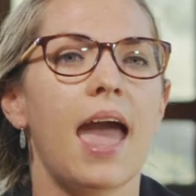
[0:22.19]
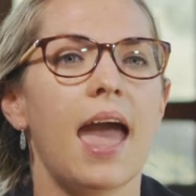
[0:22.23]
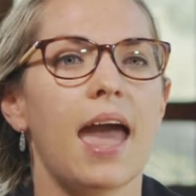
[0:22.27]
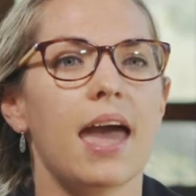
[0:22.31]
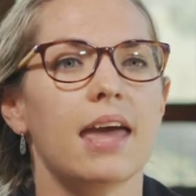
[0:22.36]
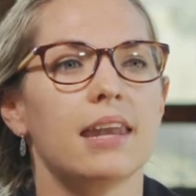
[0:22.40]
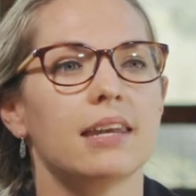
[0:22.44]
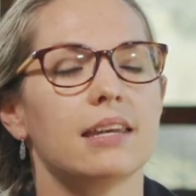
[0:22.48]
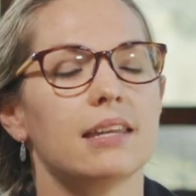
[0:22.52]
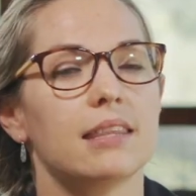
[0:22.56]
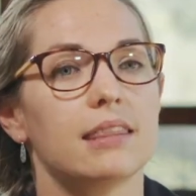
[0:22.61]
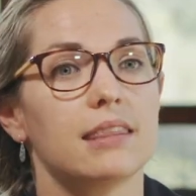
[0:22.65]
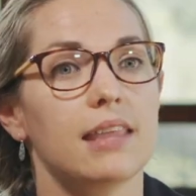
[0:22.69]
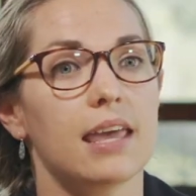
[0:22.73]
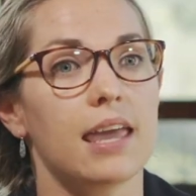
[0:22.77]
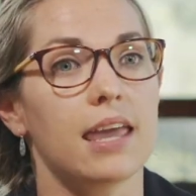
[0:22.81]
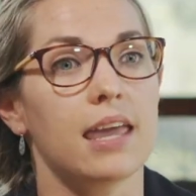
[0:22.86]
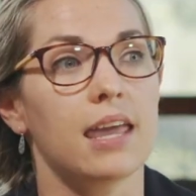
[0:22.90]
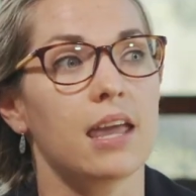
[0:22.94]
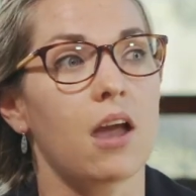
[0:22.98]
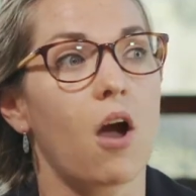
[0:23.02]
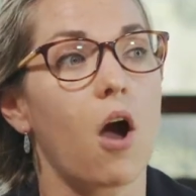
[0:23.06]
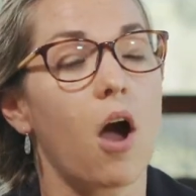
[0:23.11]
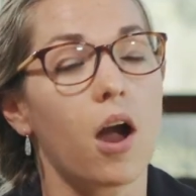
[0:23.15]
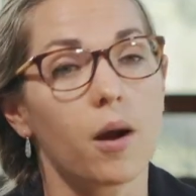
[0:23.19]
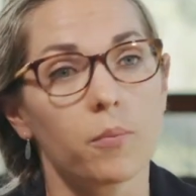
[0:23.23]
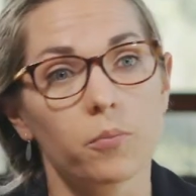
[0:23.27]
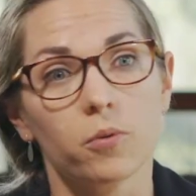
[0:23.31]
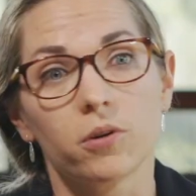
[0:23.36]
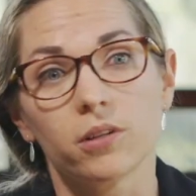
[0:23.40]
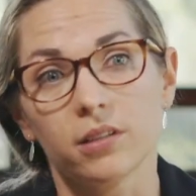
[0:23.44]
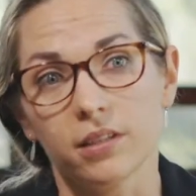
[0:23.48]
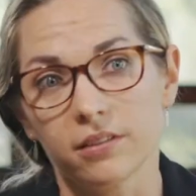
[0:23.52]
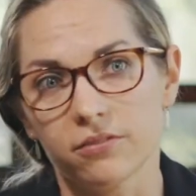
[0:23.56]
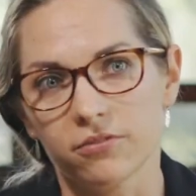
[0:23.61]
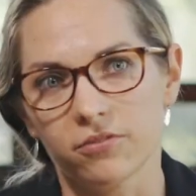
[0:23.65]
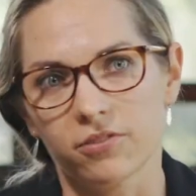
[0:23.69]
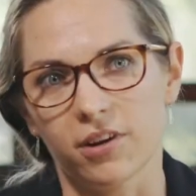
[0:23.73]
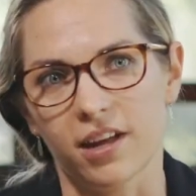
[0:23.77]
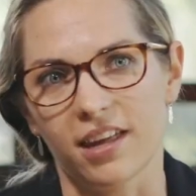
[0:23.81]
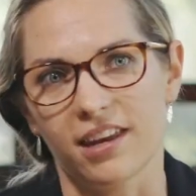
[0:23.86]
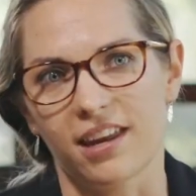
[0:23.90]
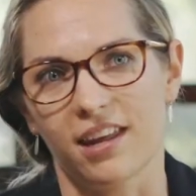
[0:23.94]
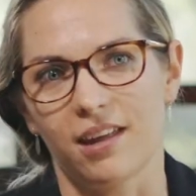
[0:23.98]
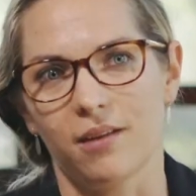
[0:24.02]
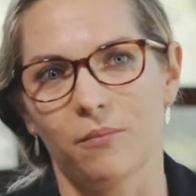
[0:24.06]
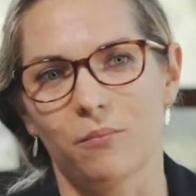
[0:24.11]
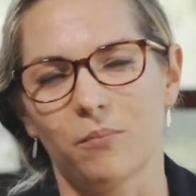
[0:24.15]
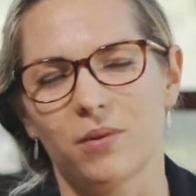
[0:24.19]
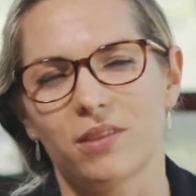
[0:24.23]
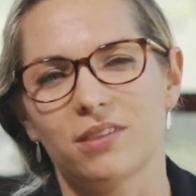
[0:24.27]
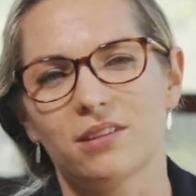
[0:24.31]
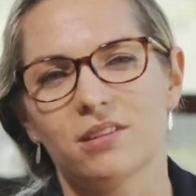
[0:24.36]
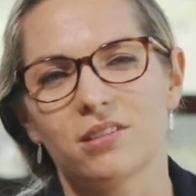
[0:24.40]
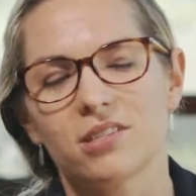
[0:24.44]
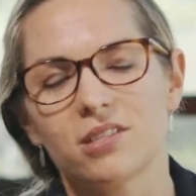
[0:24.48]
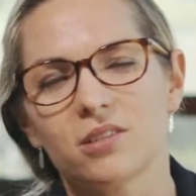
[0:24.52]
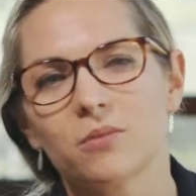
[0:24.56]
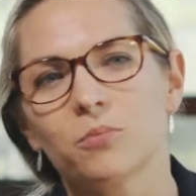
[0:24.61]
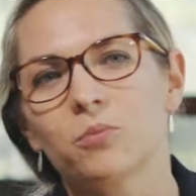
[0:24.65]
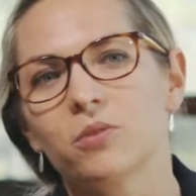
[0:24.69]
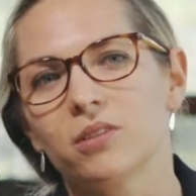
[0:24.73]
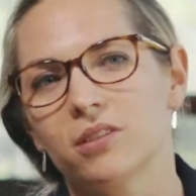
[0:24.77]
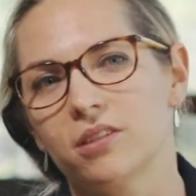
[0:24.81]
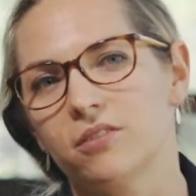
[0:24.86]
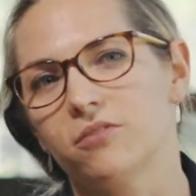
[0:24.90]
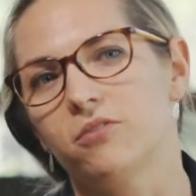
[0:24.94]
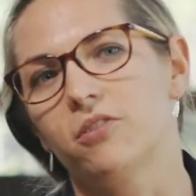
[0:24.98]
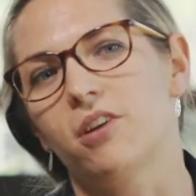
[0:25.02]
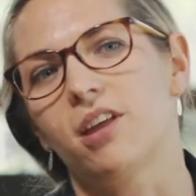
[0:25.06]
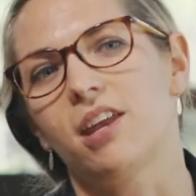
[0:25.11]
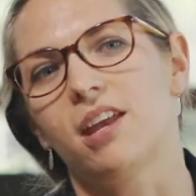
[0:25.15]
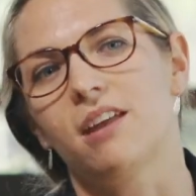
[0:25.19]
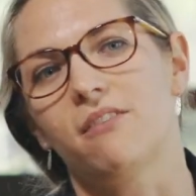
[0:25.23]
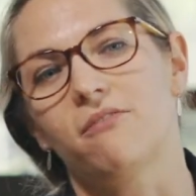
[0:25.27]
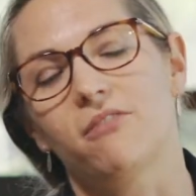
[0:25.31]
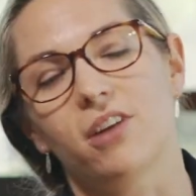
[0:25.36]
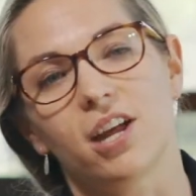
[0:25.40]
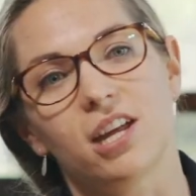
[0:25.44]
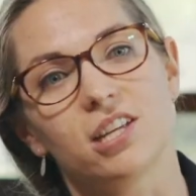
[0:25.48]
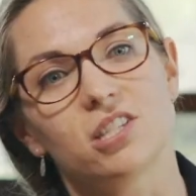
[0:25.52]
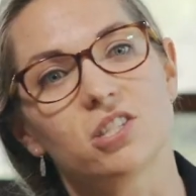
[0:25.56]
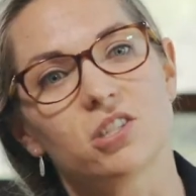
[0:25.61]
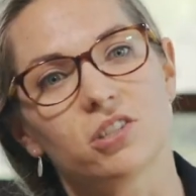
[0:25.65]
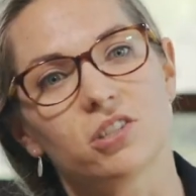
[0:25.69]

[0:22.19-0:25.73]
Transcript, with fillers: and they are proliferating, but they're still proliferating very